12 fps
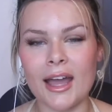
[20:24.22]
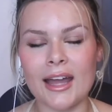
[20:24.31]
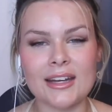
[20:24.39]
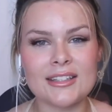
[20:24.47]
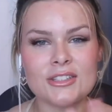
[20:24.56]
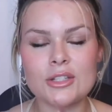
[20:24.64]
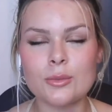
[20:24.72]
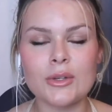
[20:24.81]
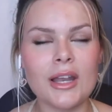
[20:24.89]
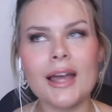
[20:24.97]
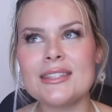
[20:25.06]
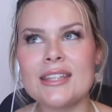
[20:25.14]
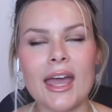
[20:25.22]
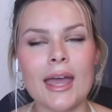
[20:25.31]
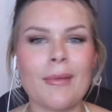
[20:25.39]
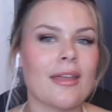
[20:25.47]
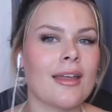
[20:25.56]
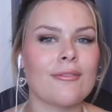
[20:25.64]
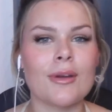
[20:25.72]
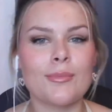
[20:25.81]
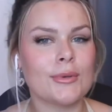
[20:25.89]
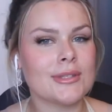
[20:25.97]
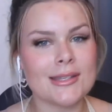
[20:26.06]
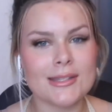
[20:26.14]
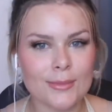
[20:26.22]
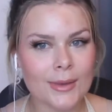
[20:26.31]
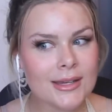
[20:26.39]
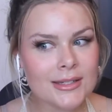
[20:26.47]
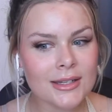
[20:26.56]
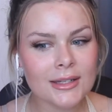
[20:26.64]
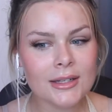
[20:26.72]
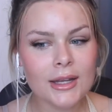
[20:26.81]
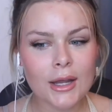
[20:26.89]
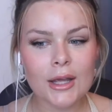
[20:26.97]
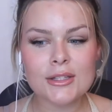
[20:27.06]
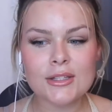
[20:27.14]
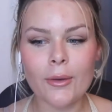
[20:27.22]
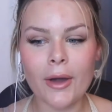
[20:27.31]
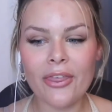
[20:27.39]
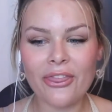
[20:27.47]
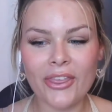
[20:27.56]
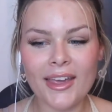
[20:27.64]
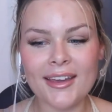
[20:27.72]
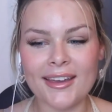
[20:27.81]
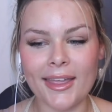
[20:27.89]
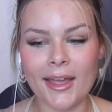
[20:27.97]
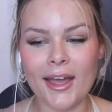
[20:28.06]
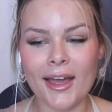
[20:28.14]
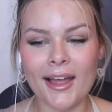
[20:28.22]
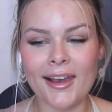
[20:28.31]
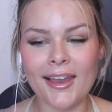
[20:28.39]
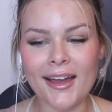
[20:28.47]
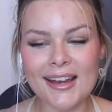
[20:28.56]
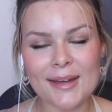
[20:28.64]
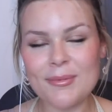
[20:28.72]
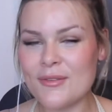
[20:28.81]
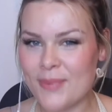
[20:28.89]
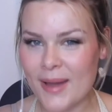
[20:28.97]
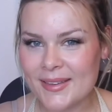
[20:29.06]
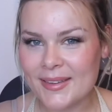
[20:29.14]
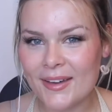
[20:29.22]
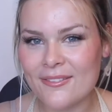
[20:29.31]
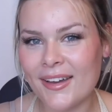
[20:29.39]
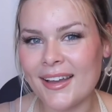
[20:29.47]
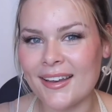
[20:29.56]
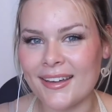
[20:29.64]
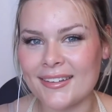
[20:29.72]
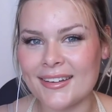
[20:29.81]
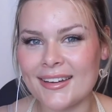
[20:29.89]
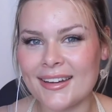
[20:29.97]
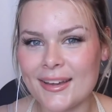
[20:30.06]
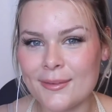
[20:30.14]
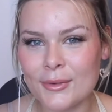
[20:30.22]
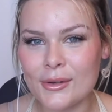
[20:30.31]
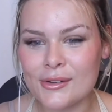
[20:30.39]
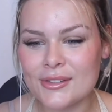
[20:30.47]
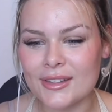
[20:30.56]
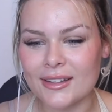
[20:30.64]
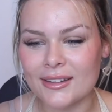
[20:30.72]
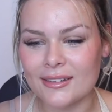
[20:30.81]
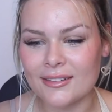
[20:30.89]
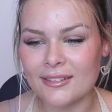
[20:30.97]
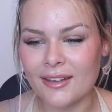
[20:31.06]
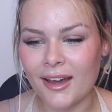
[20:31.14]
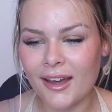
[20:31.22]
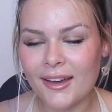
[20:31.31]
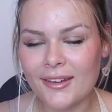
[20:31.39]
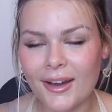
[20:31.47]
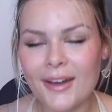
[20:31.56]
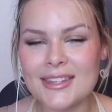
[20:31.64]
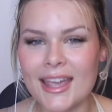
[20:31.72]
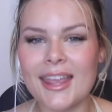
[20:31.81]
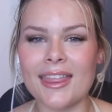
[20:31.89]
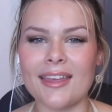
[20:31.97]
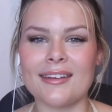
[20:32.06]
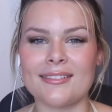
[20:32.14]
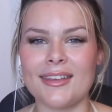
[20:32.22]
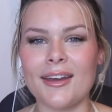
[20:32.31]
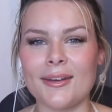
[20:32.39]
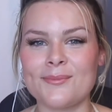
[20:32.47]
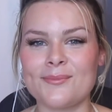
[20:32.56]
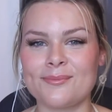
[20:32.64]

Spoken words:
and I just would like to get him out of that Red Bull situation. So I think a lineup of Pascal Wehrlein and Liam Lawson. I'll take that. Yeah.